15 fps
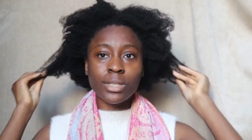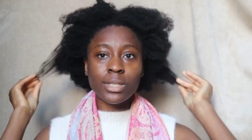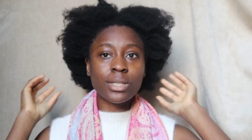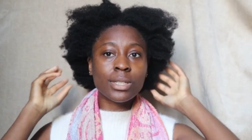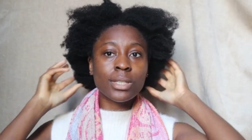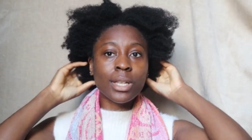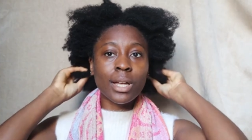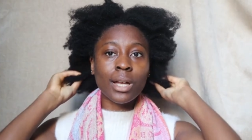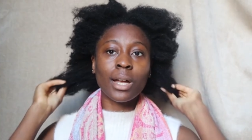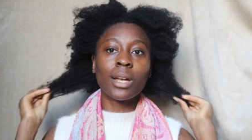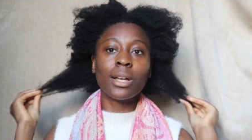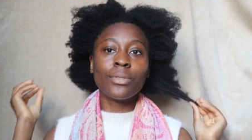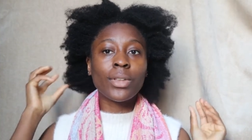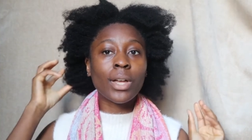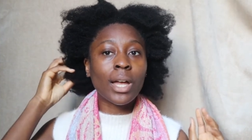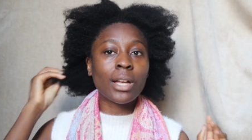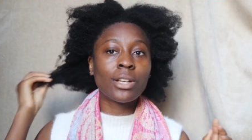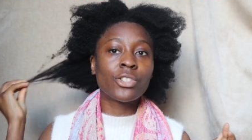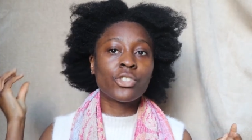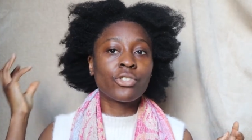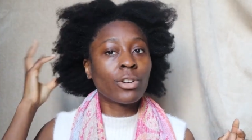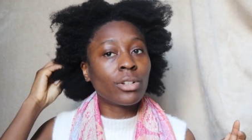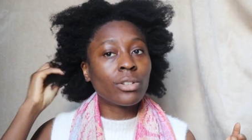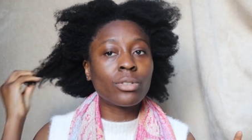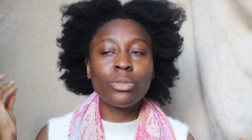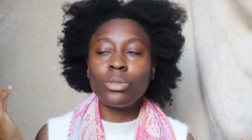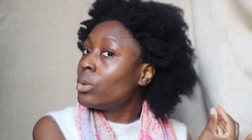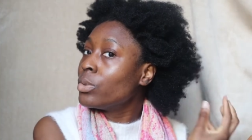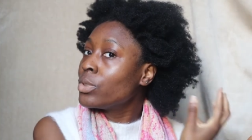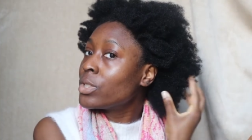So this is the hair shrunk.
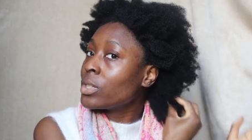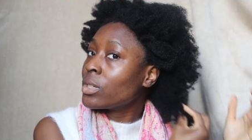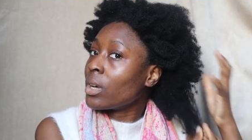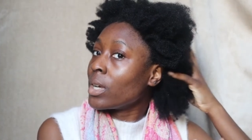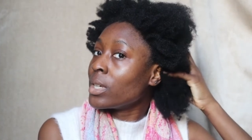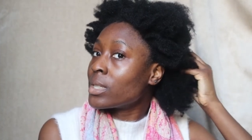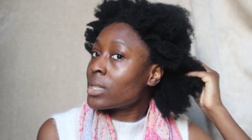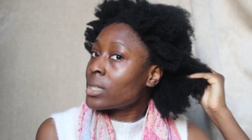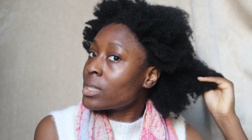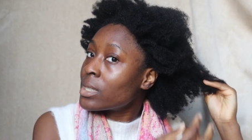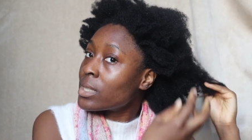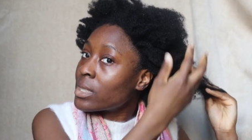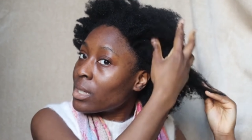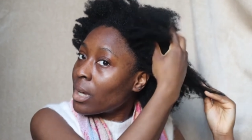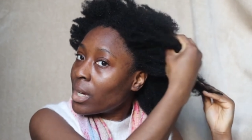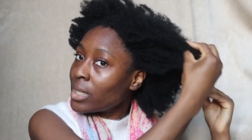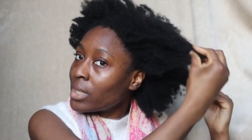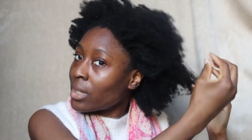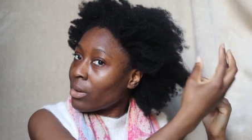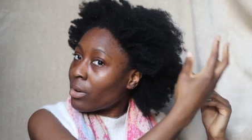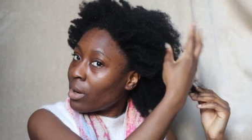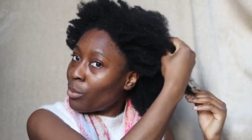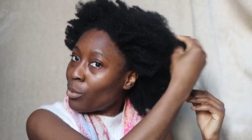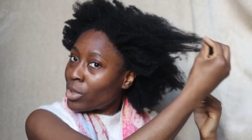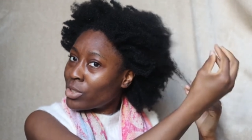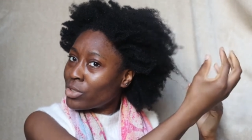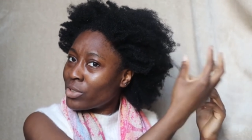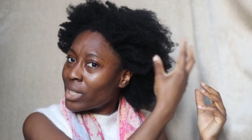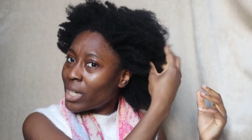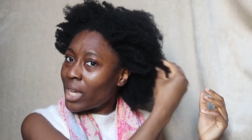Also guys, side note, I'm
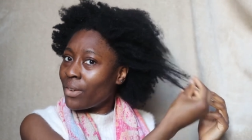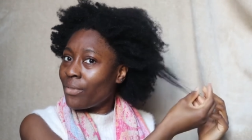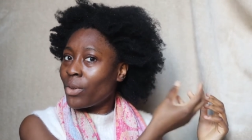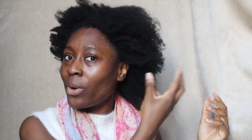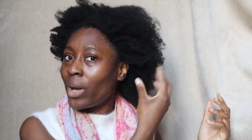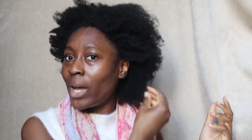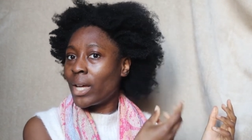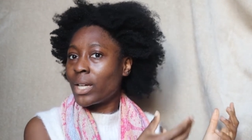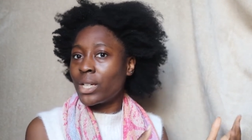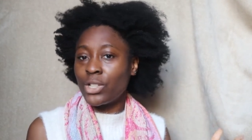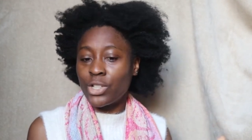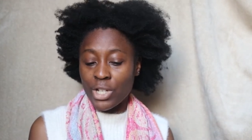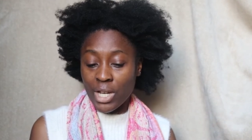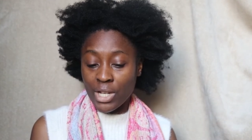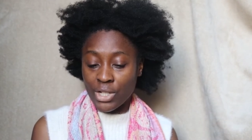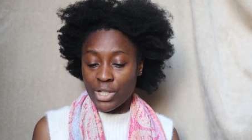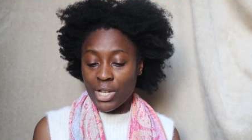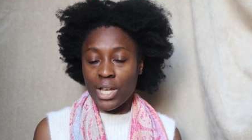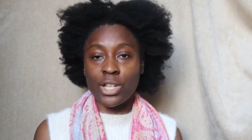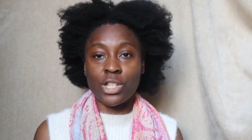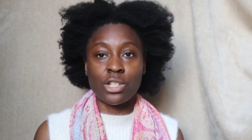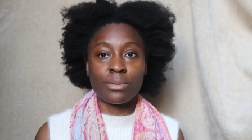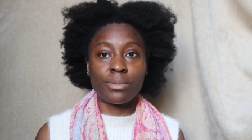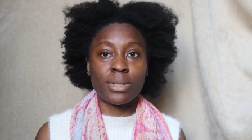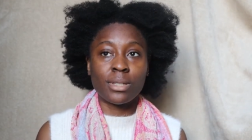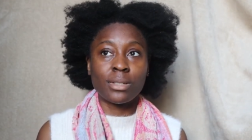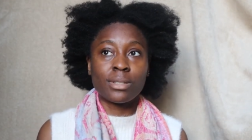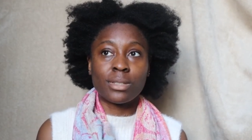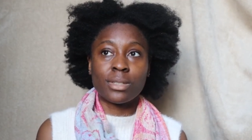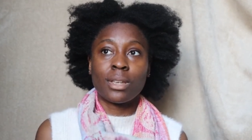wondering if your hair can change texture,
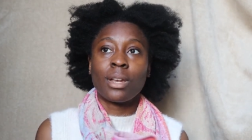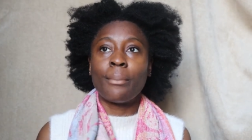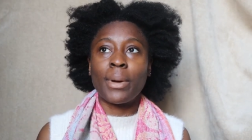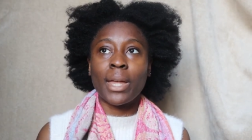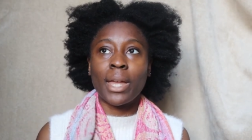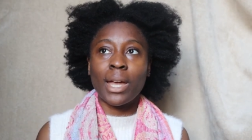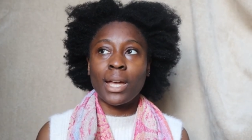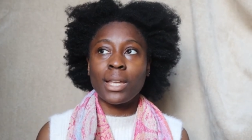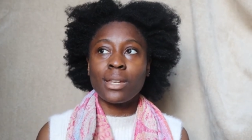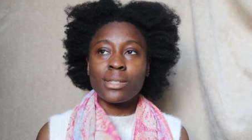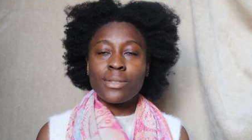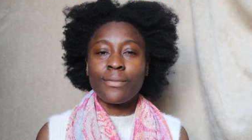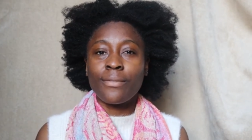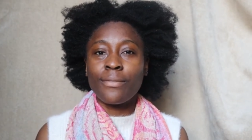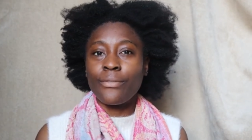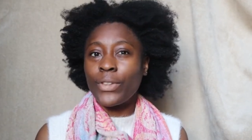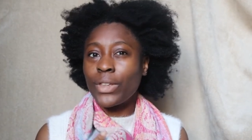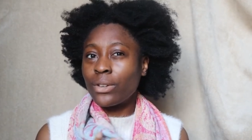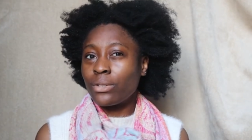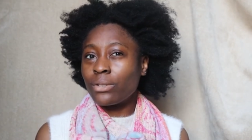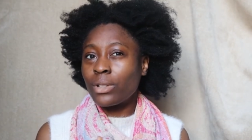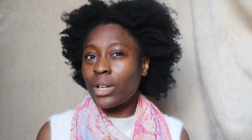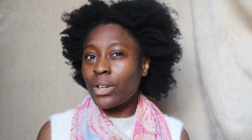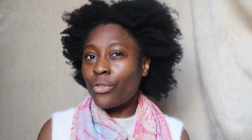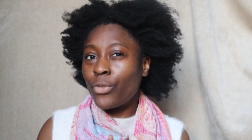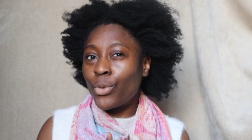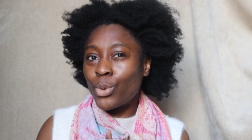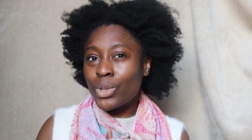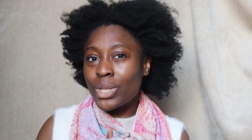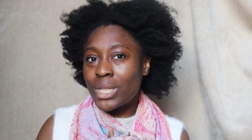because my hair doesn't feel like
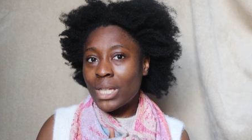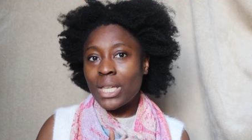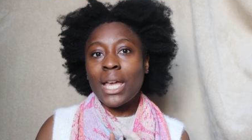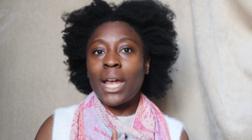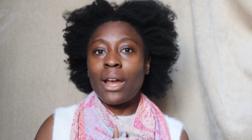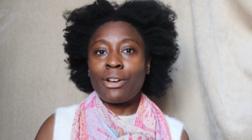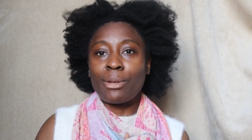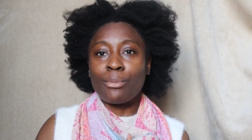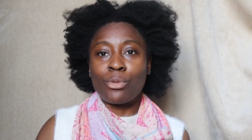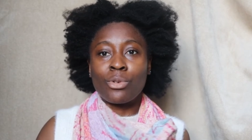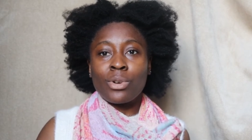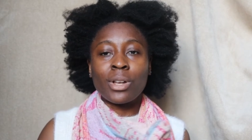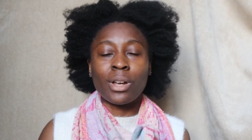4C hair anymore.